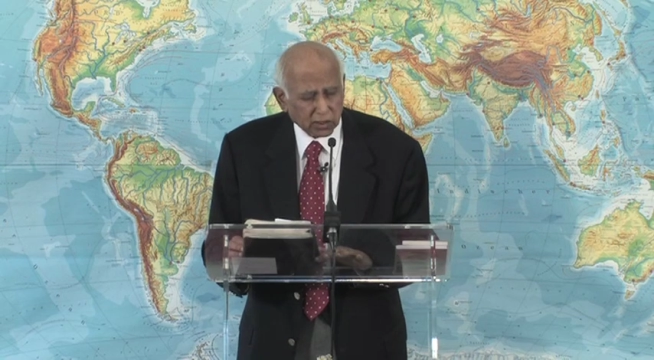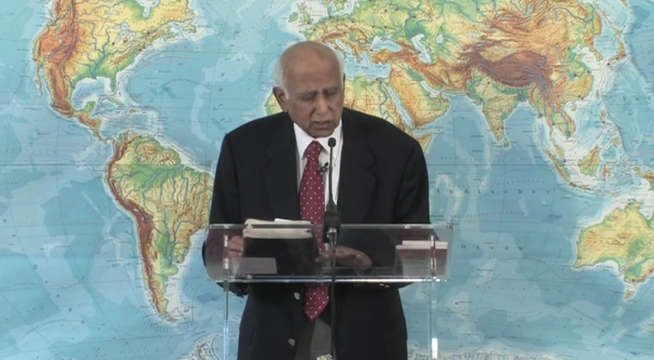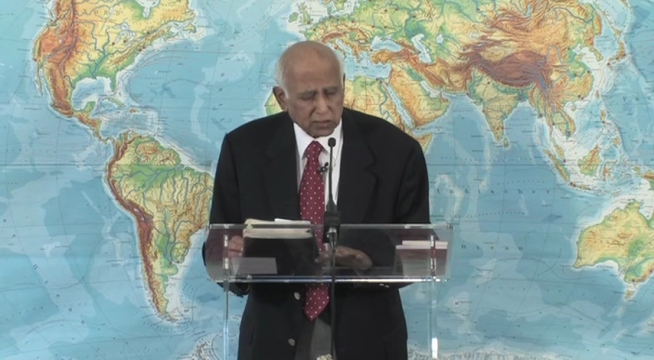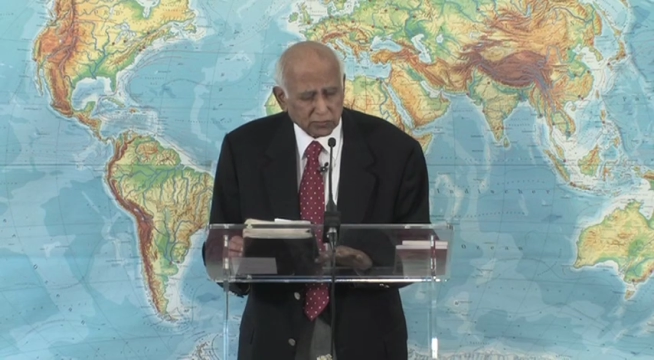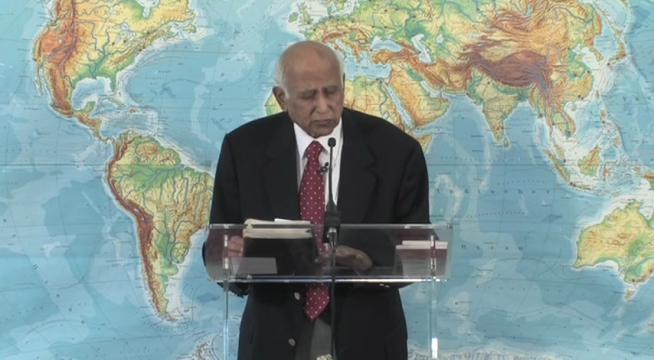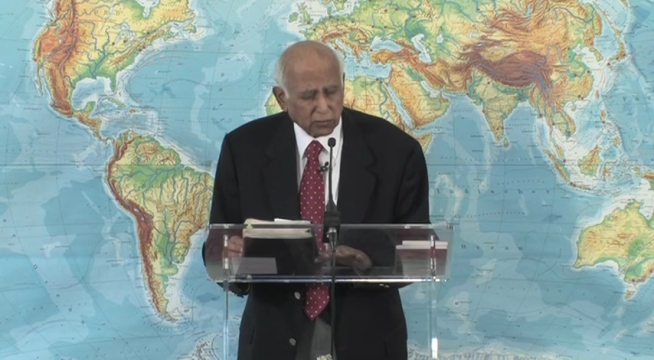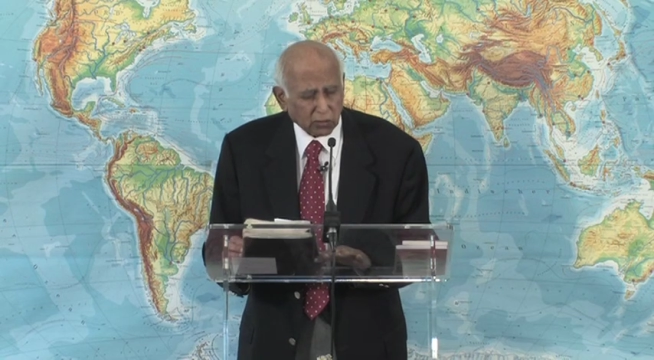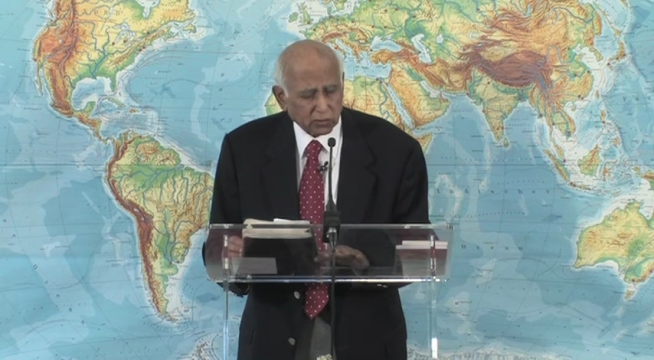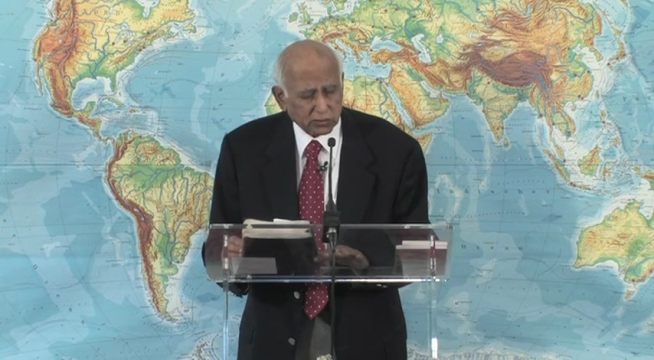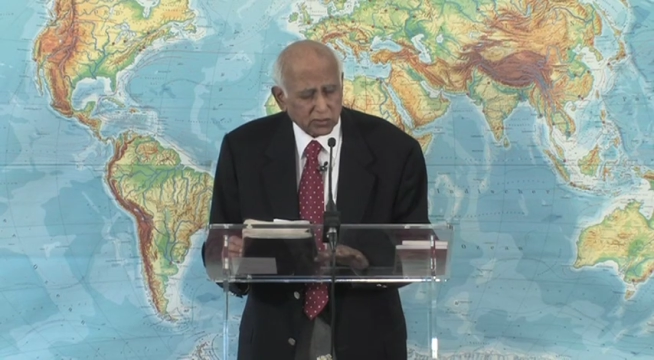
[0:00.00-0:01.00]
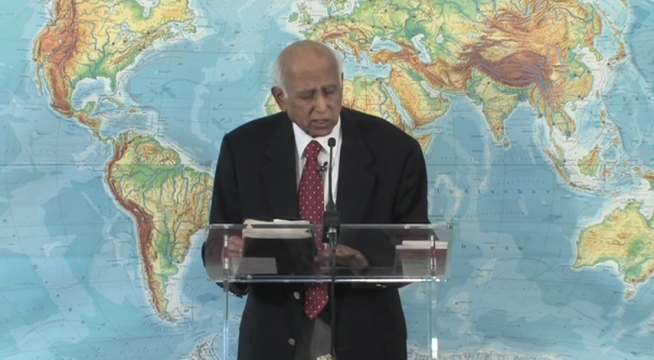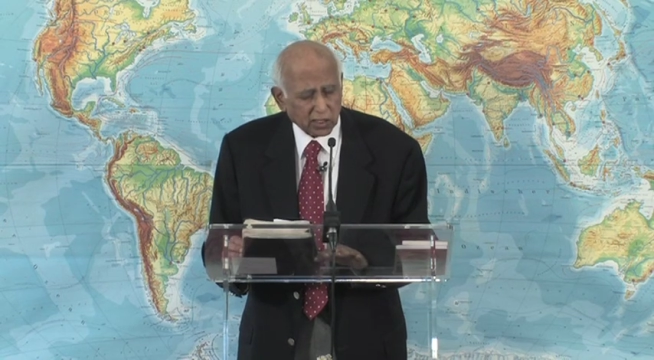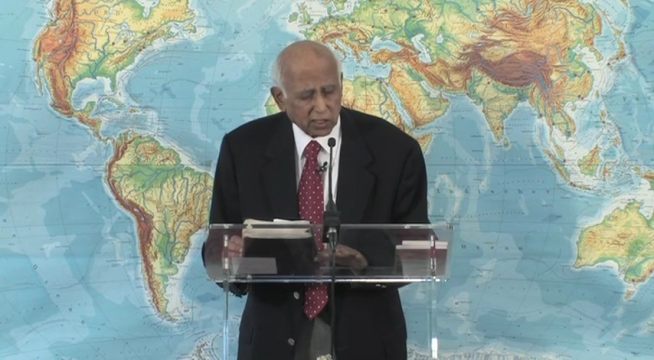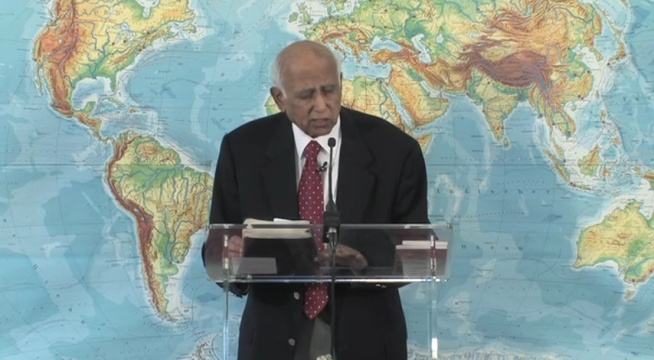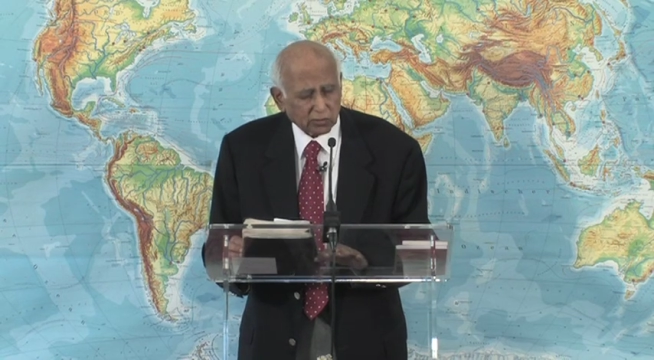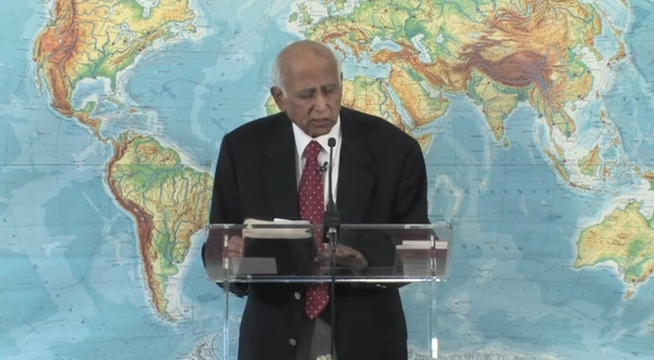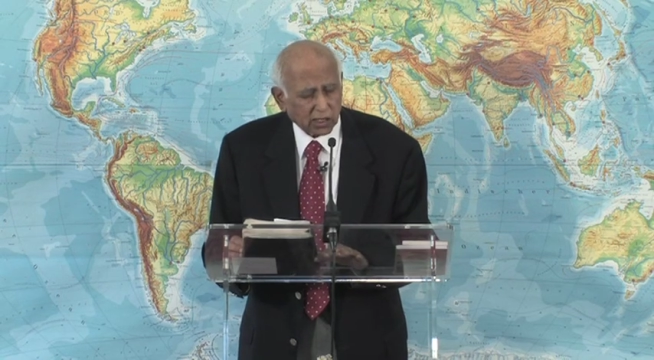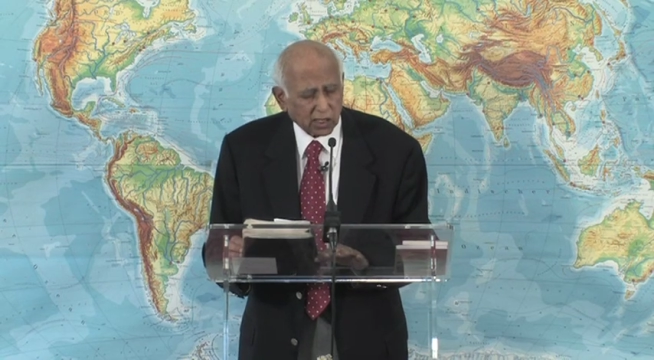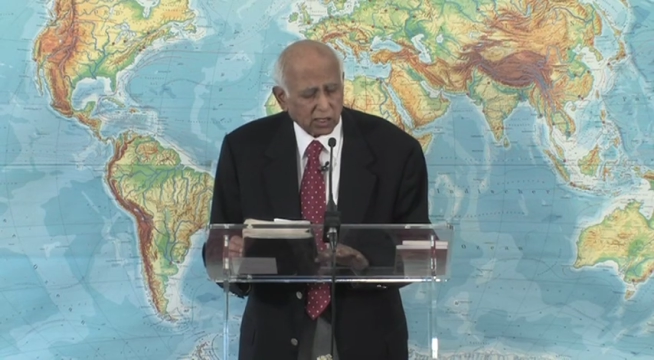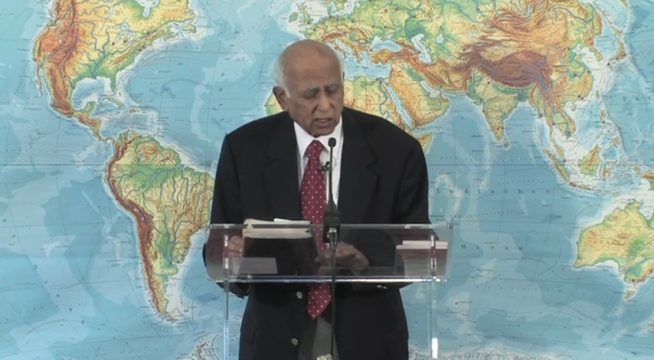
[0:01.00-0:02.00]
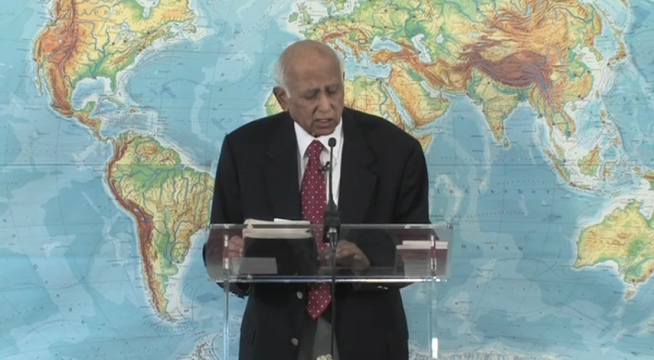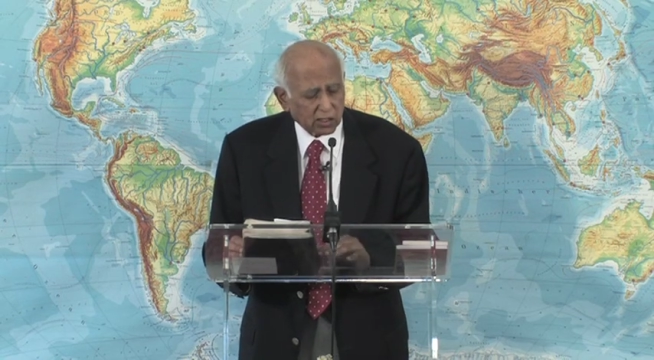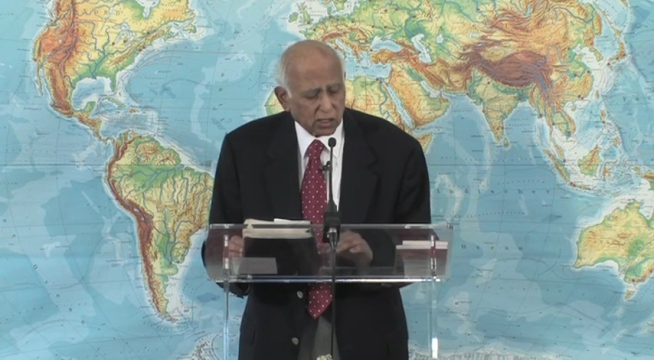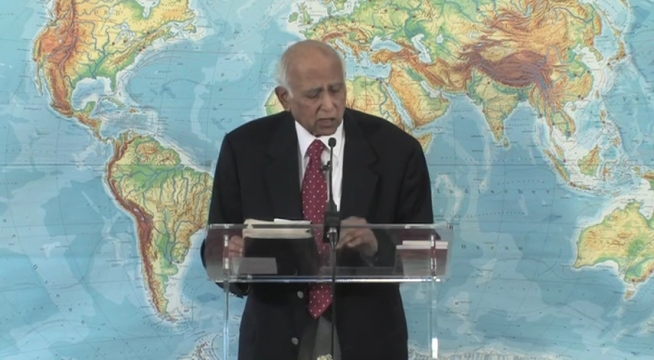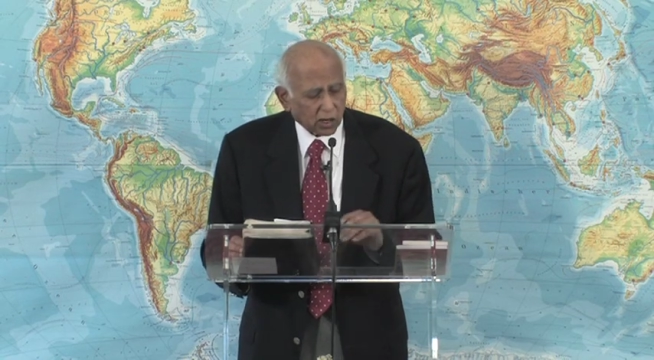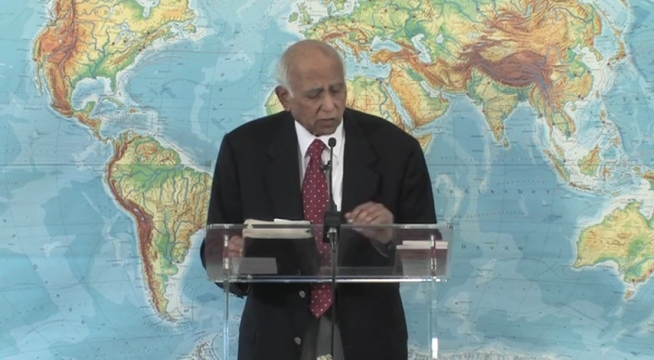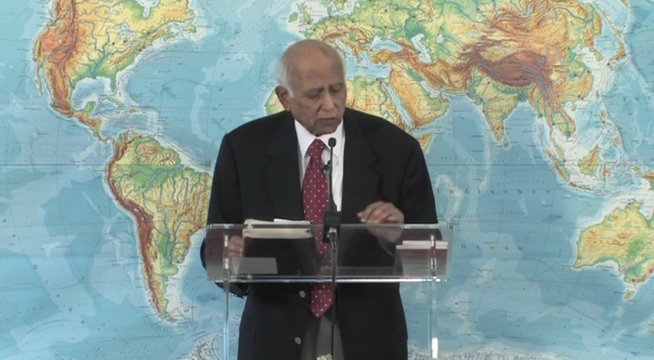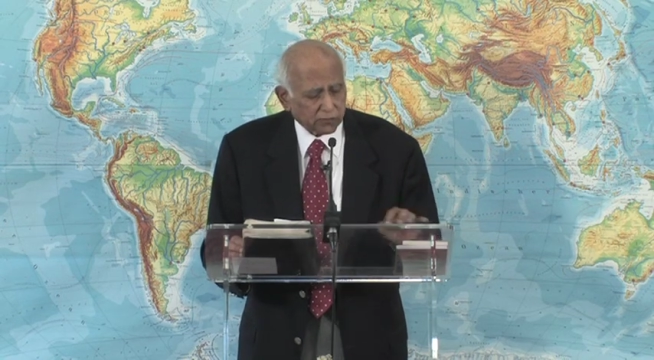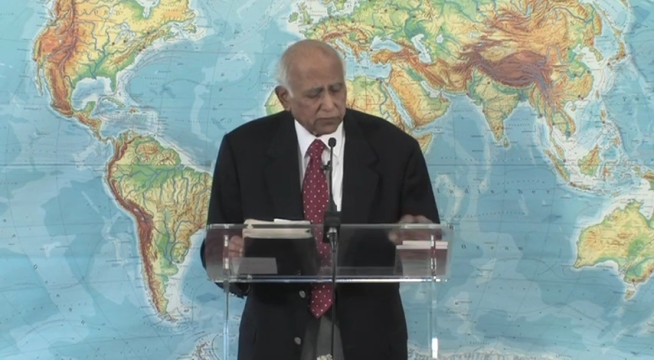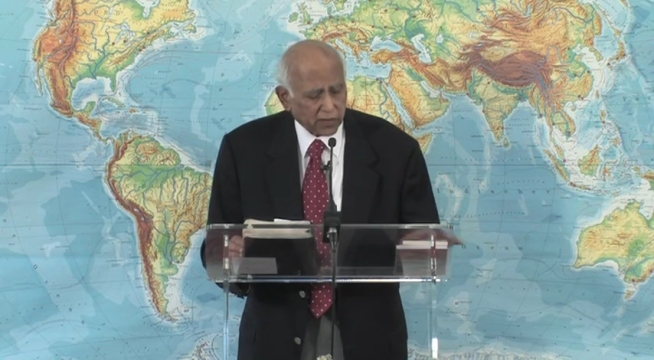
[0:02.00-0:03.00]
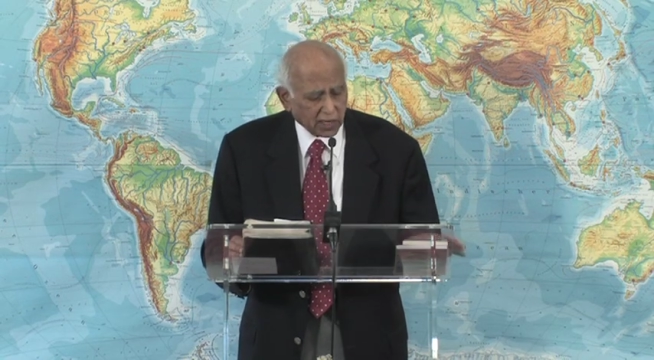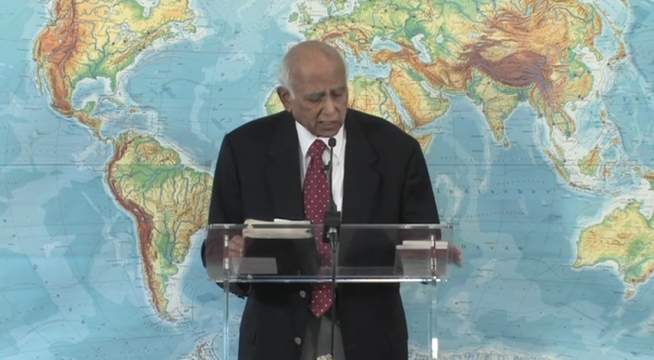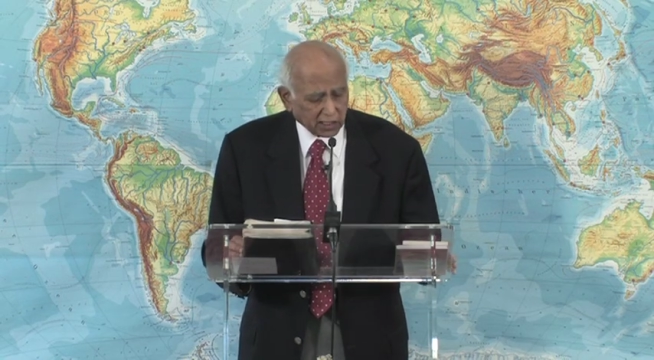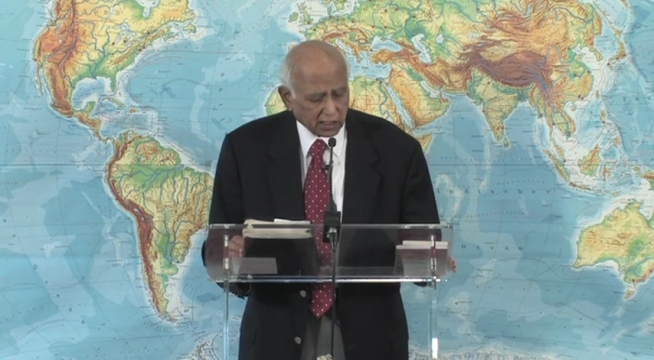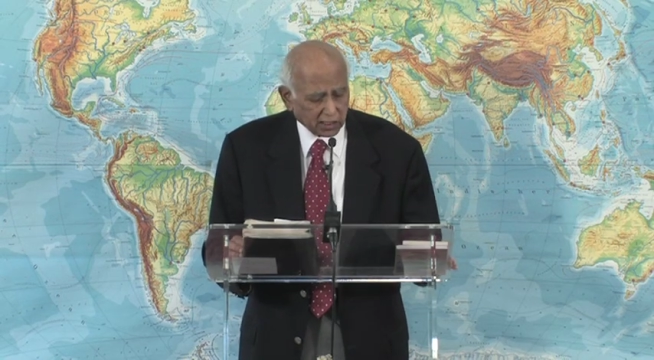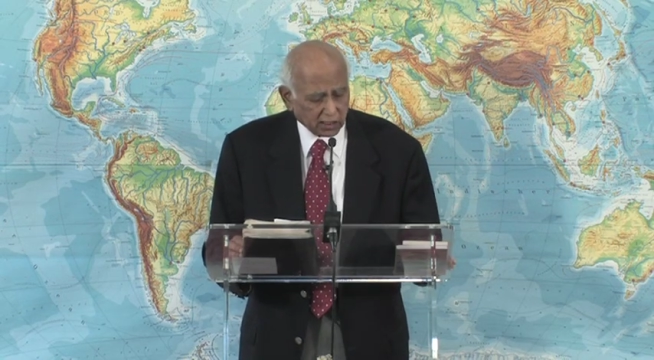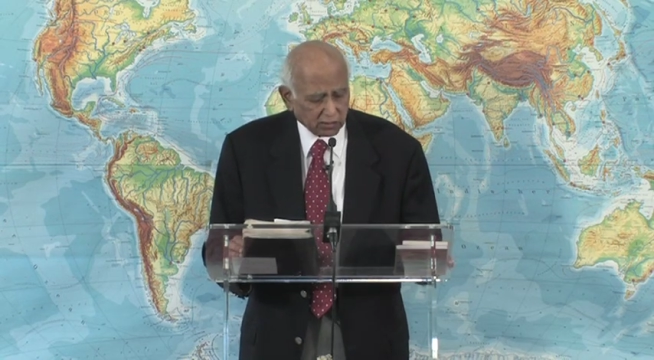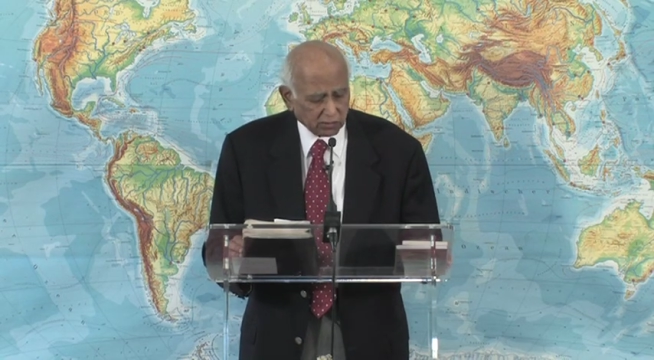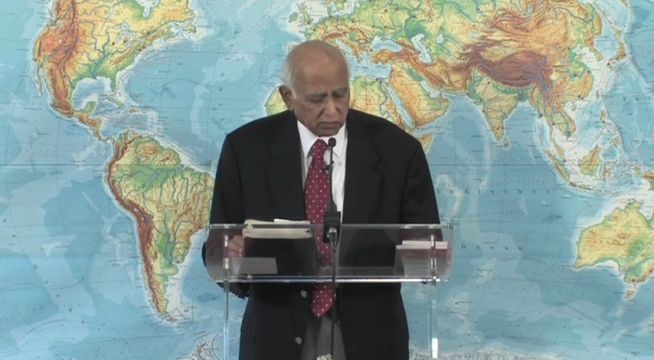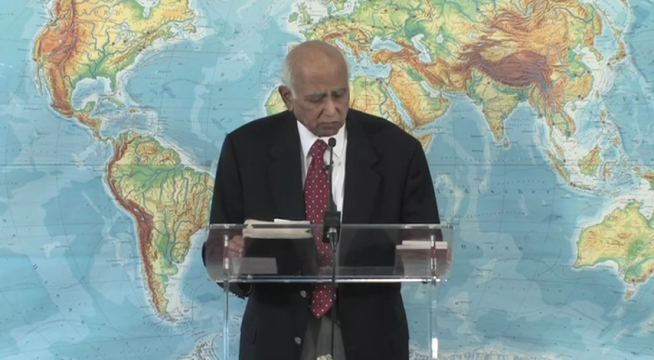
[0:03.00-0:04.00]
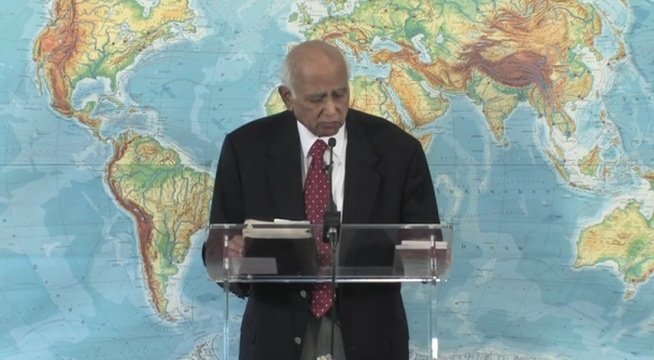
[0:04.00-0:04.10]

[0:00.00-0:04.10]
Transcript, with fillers: these folks around here are faking it.